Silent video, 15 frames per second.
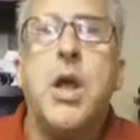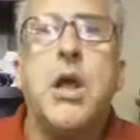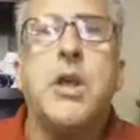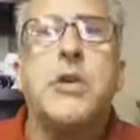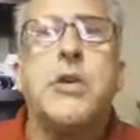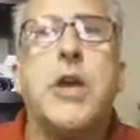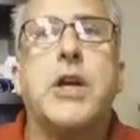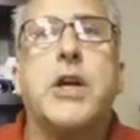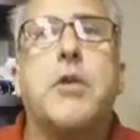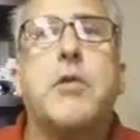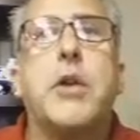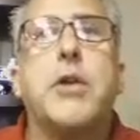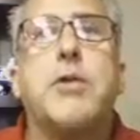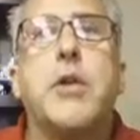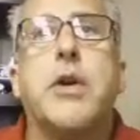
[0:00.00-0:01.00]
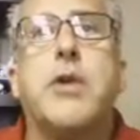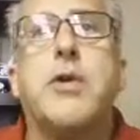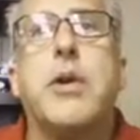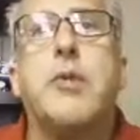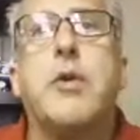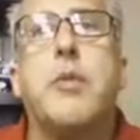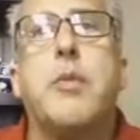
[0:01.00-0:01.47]
Second, we address
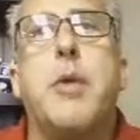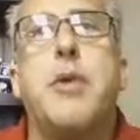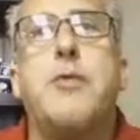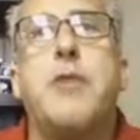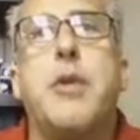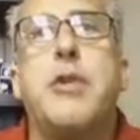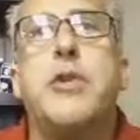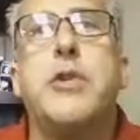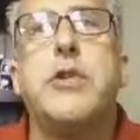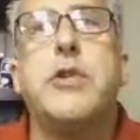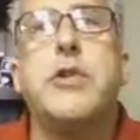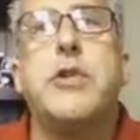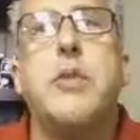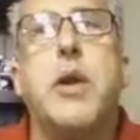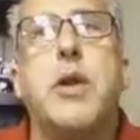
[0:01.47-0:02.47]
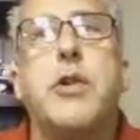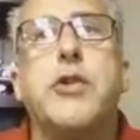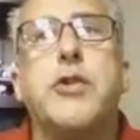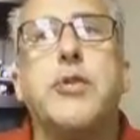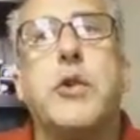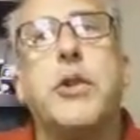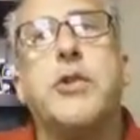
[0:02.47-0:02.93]
some of the motivations as well
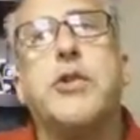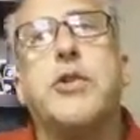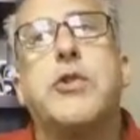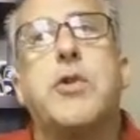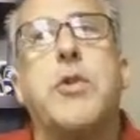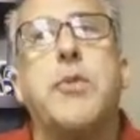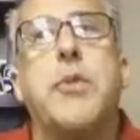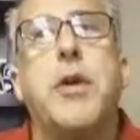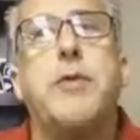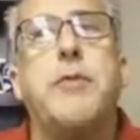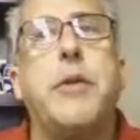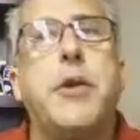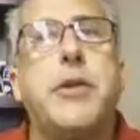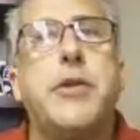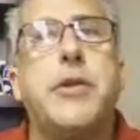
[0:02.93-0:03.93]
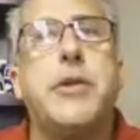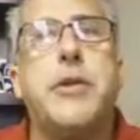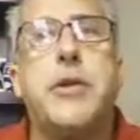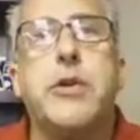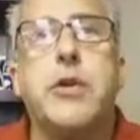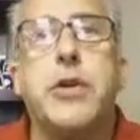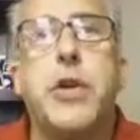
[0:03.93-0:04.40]
as risks or pitfalls
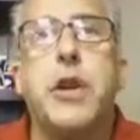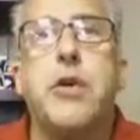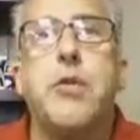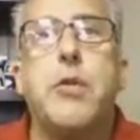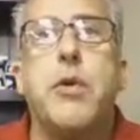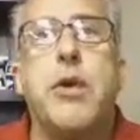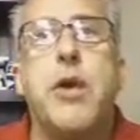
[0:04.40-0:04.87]
associated with